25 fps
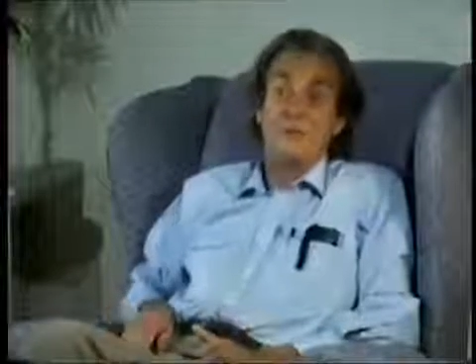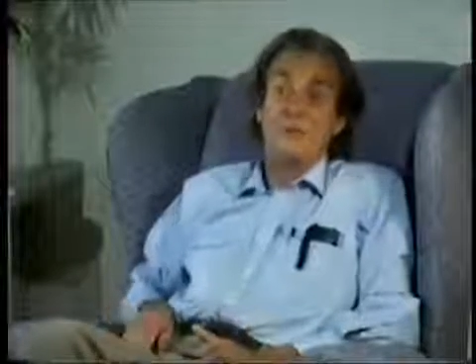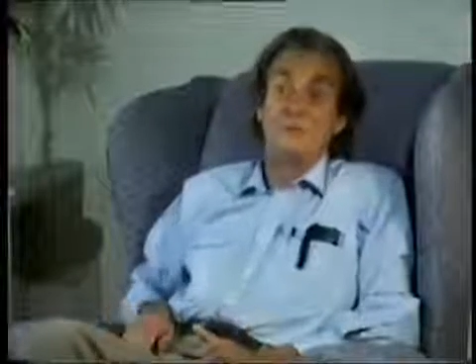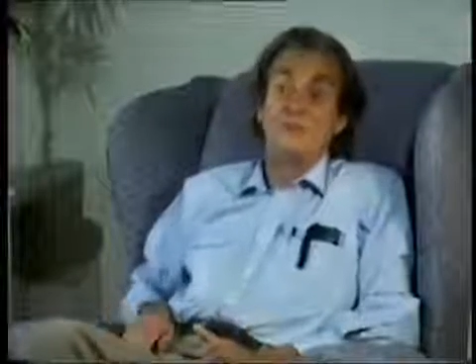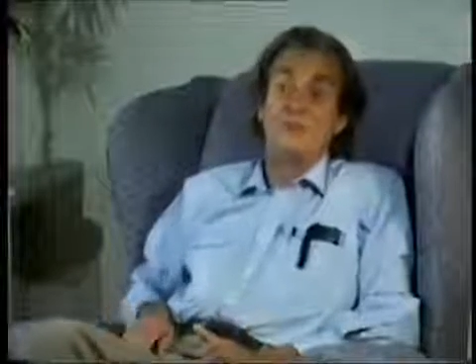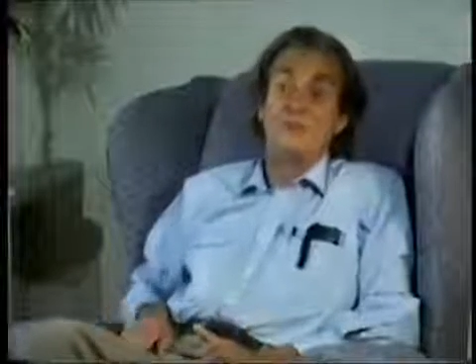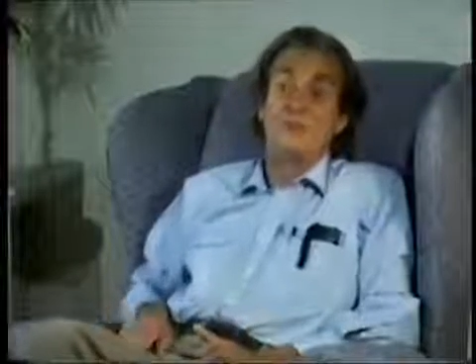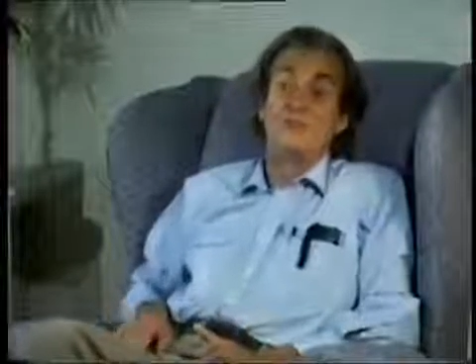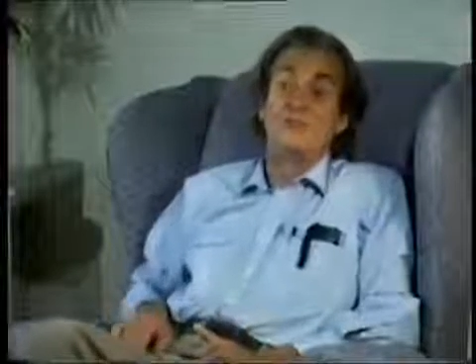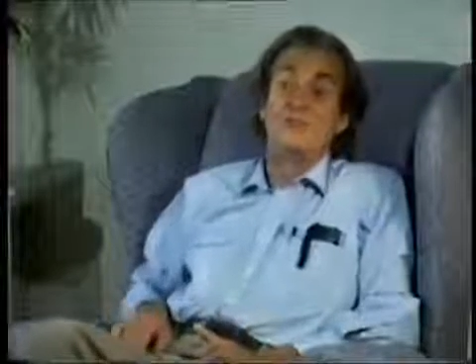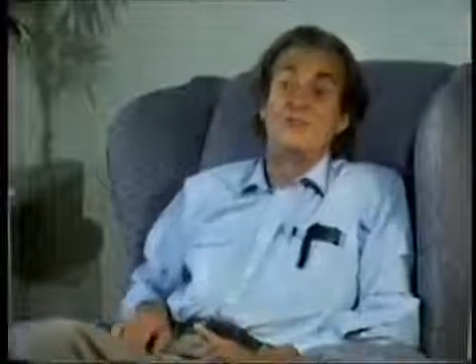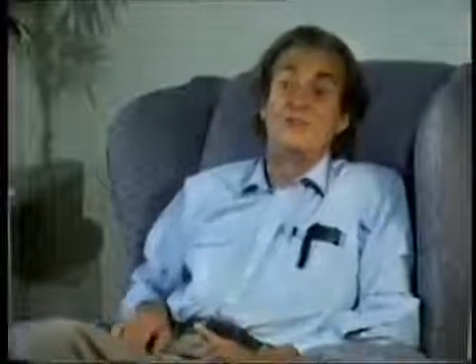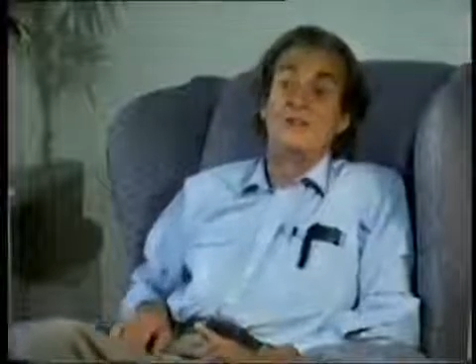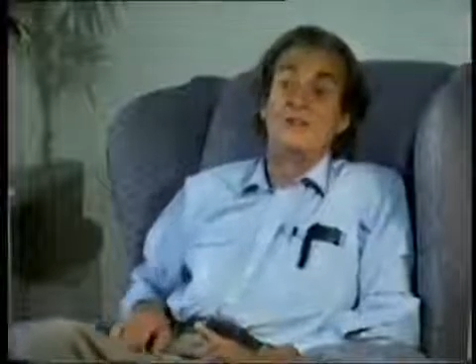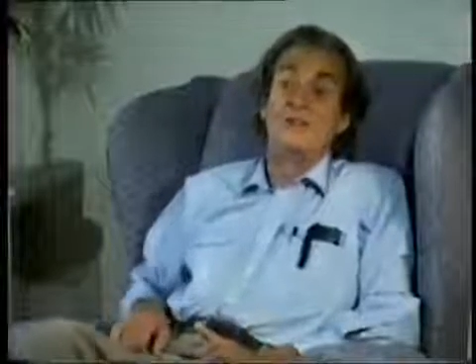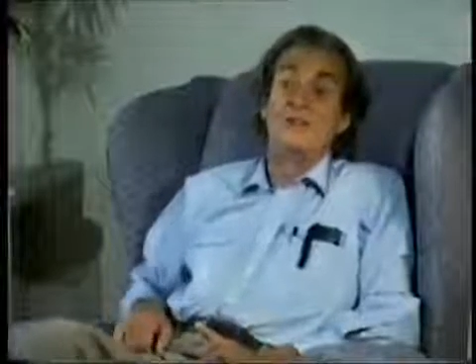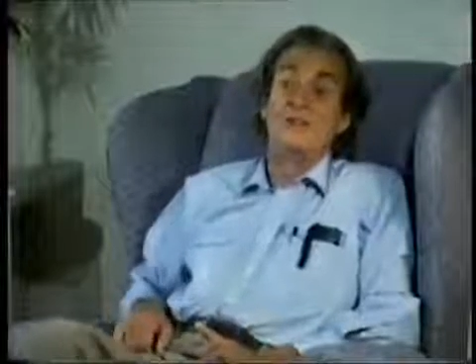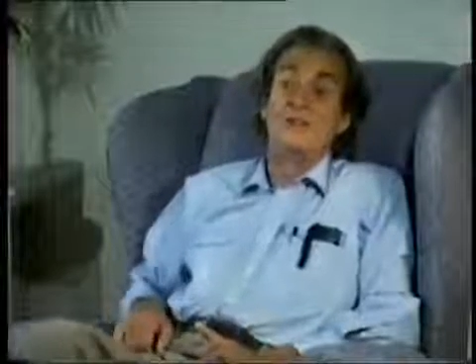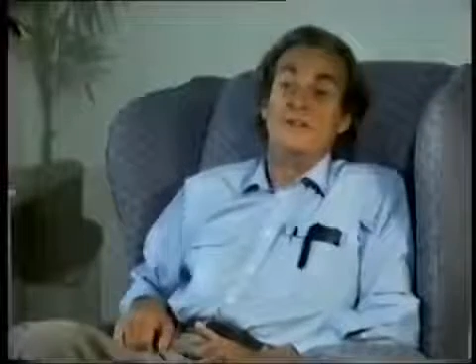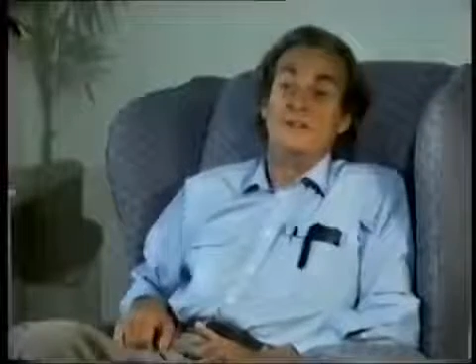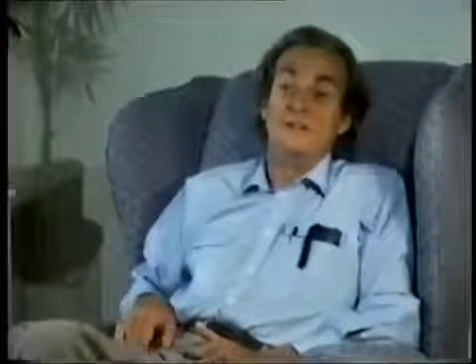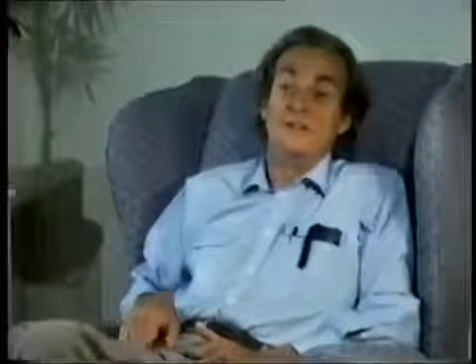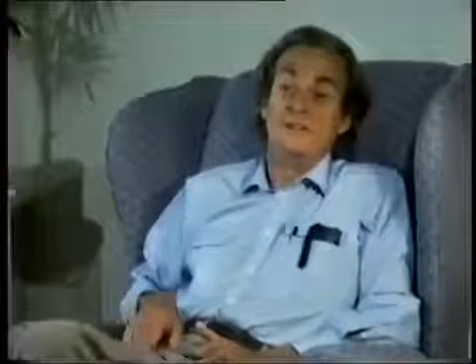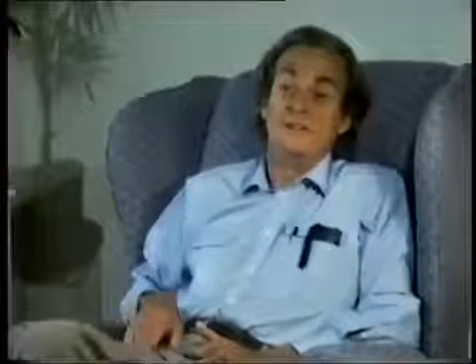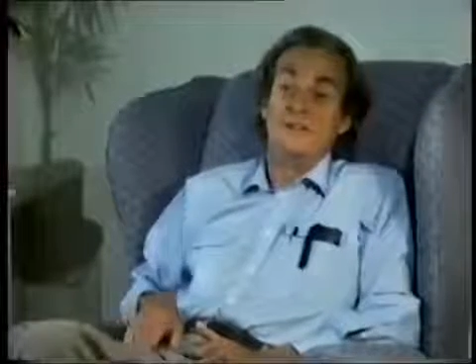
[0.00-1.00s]
is it the
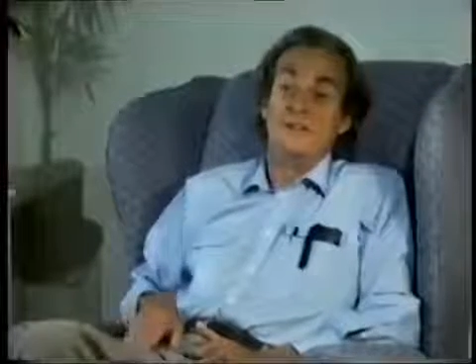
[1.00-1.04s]
sun